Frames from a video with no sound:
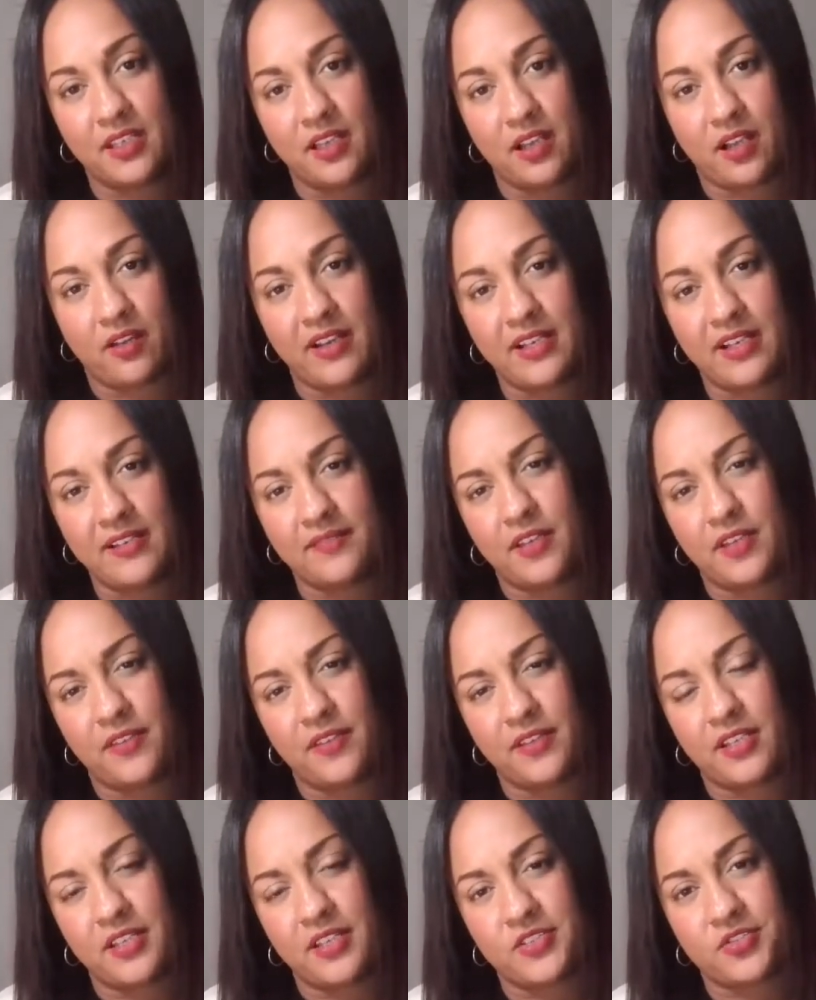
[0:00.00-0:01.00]
All right,
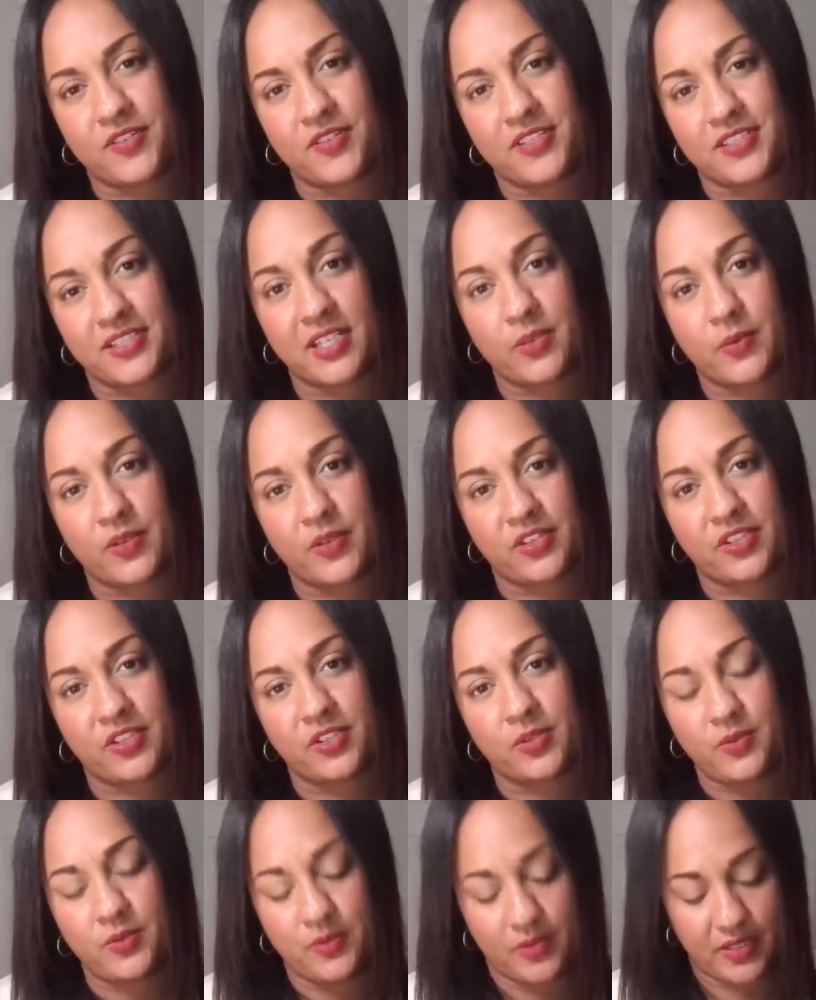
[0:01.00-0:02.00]
nothing does resonate with
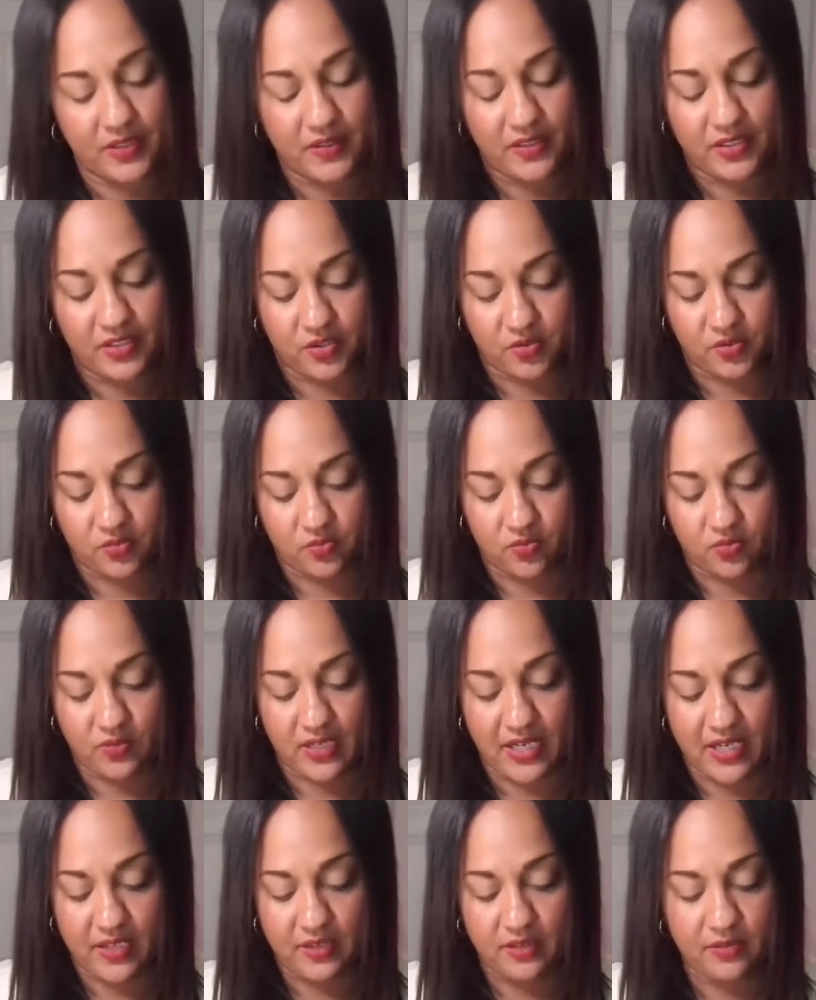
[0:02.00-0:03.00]
you in this
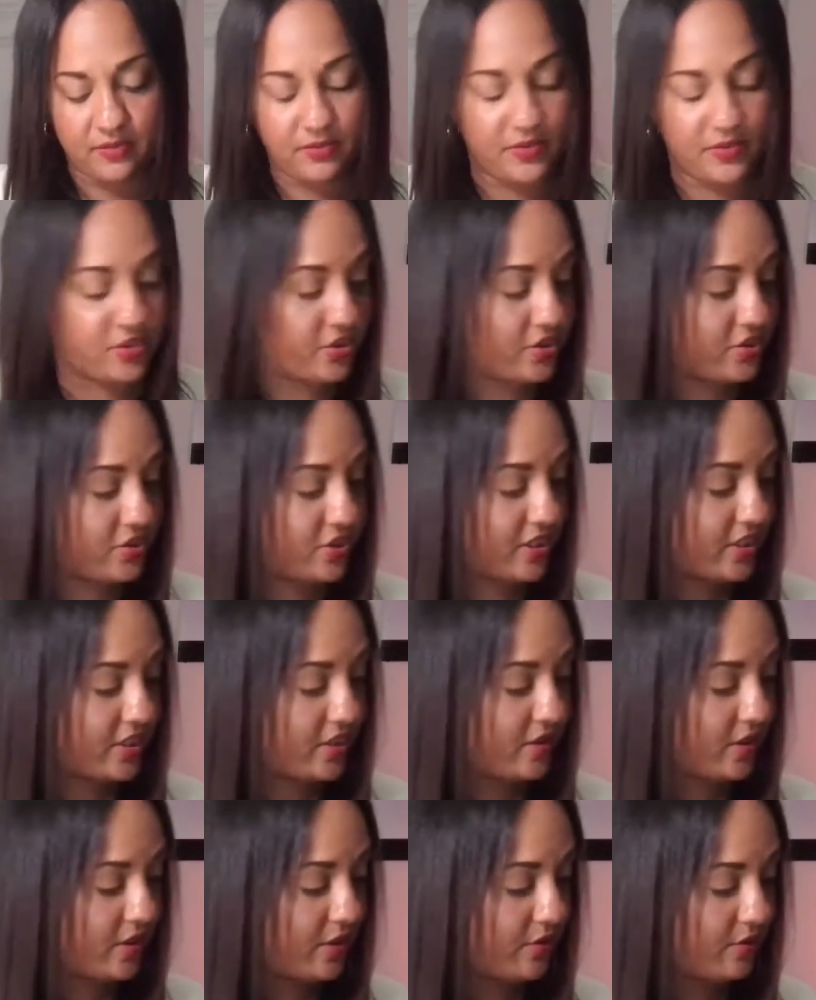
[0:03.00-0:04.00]
round. Be sure to check
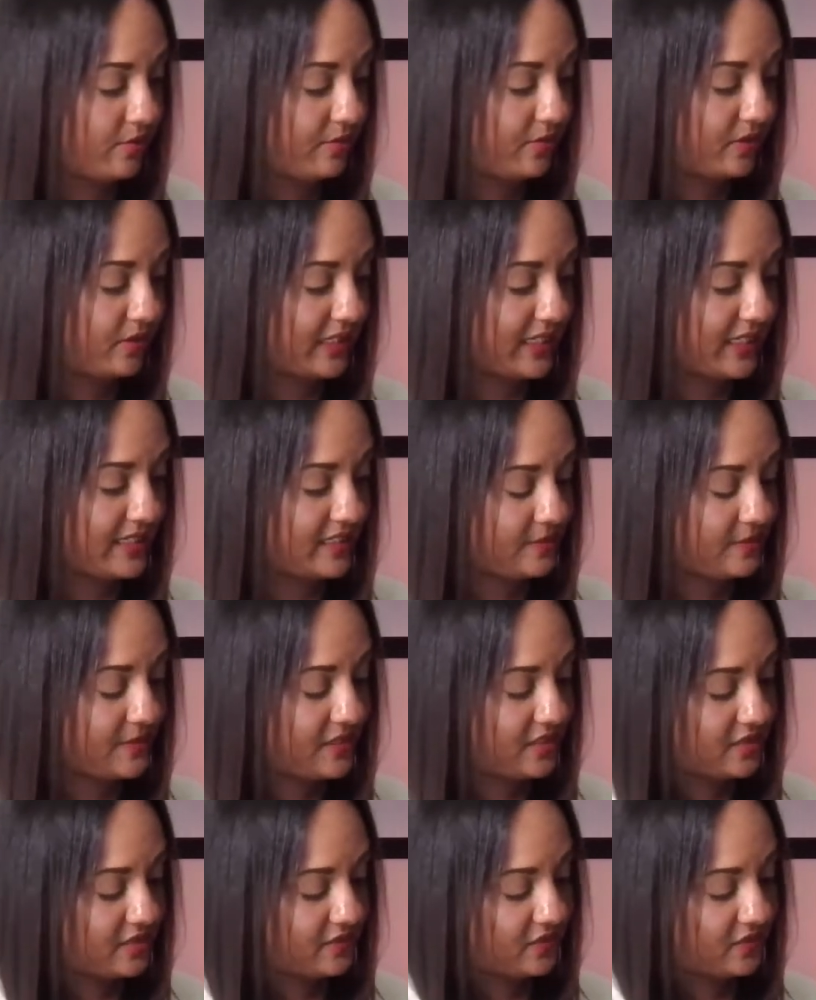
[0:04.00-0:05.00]
your other
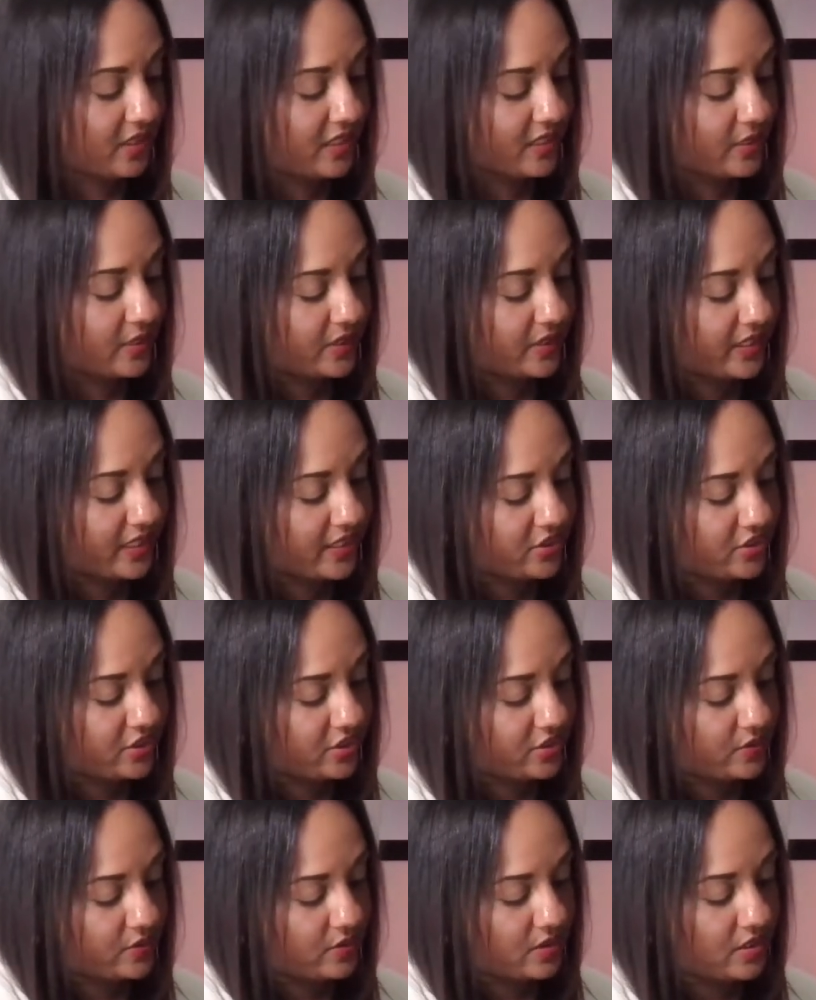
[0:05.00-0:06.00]
placements. If not, I'll catch
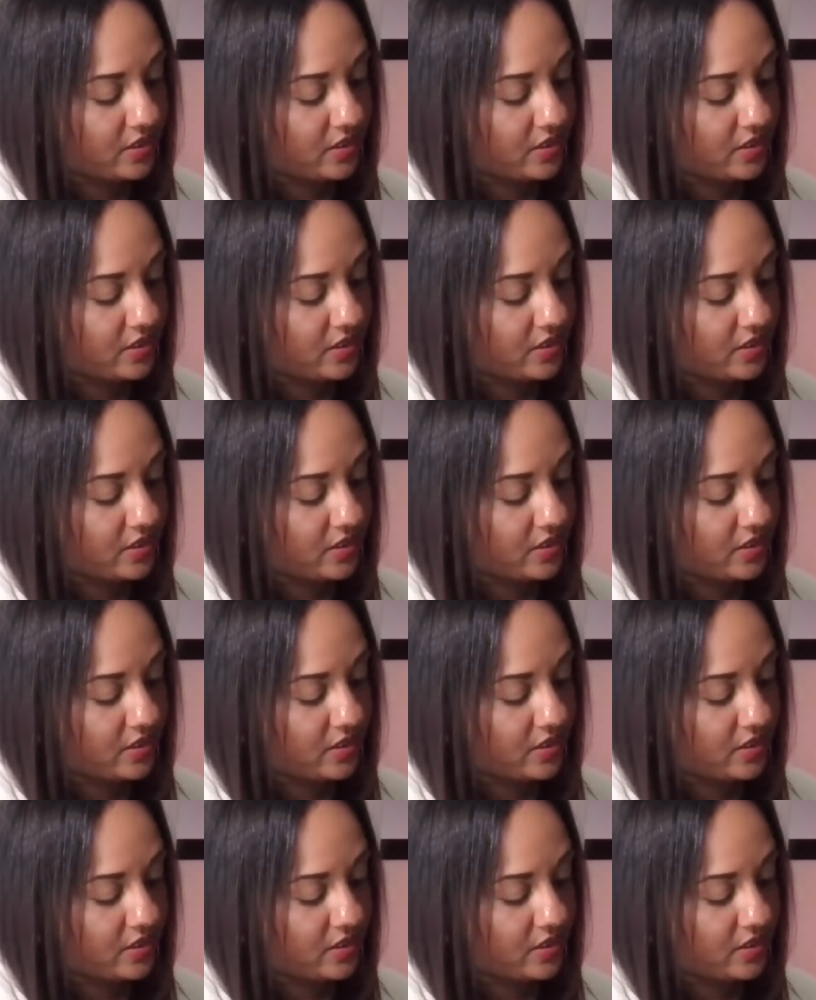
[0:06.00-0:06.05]
you